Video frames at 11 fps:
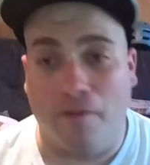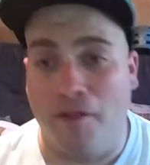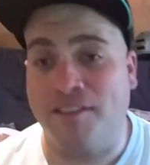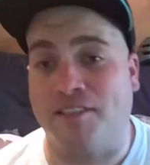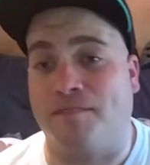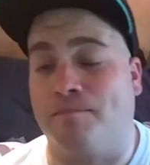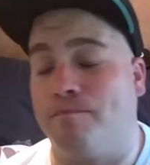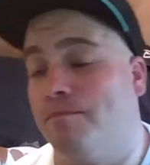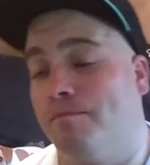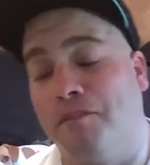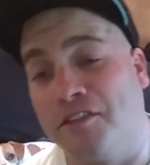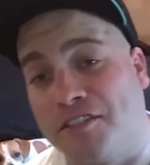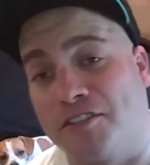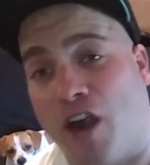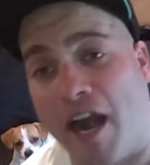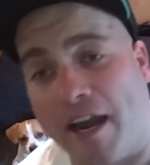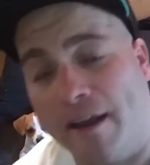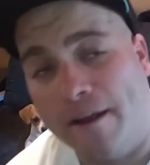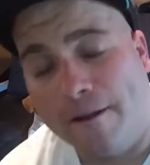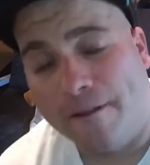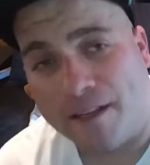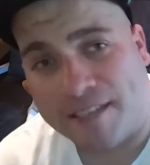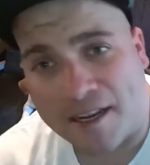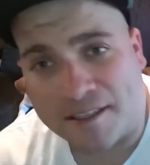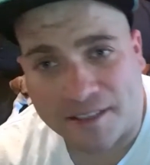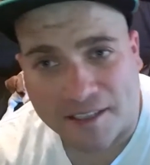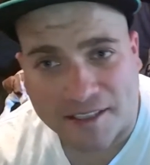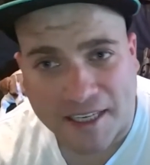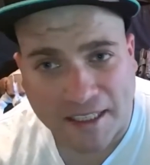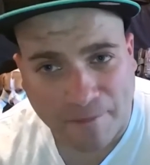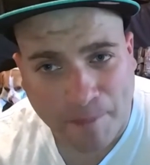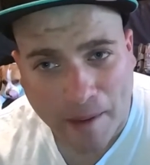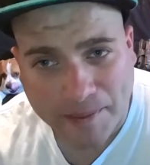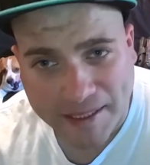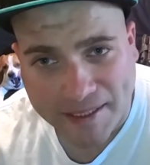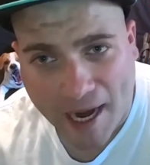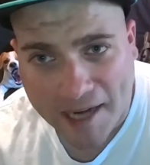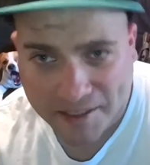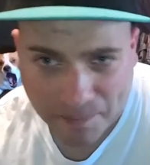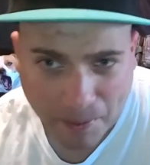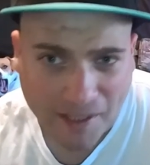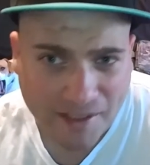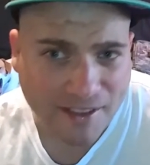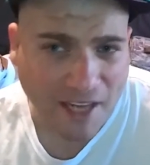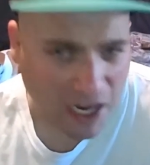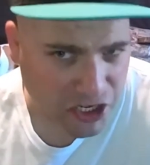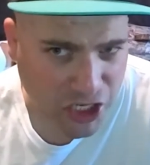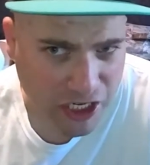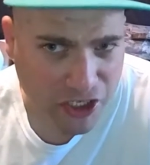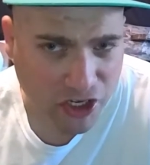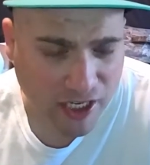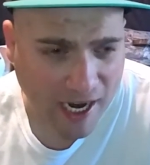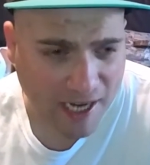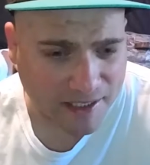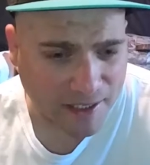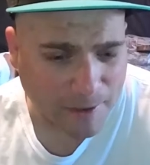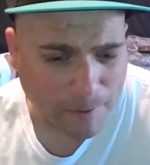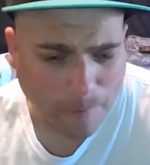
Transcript: this is this is great. This has the distinctive Pepsi taste plus a ginger taste.